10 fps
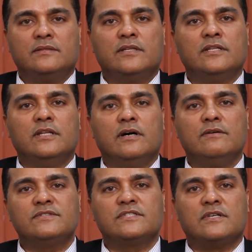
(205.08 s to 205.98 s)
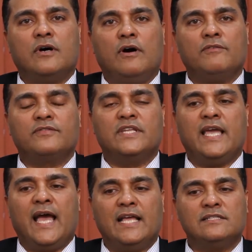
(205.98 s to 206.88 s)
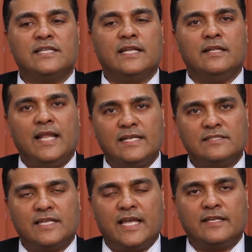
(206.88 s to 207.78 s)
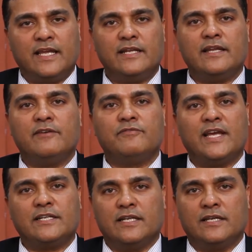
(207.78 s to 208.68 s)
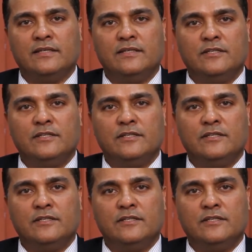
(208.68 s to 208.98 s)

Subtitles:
The nerves of the hands and legs can get affected,